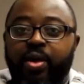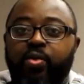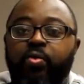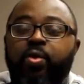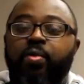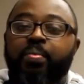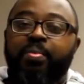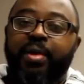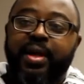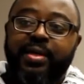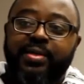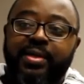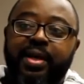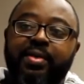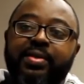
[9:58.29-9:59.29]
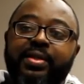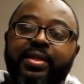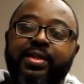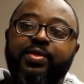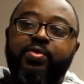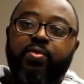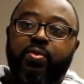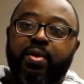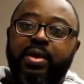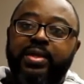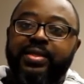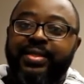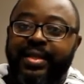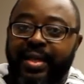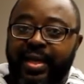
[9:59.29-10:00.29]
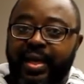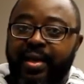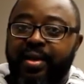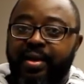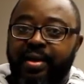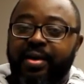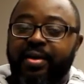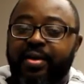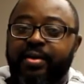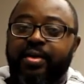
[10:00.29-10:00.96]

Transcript: We'll break down these words later,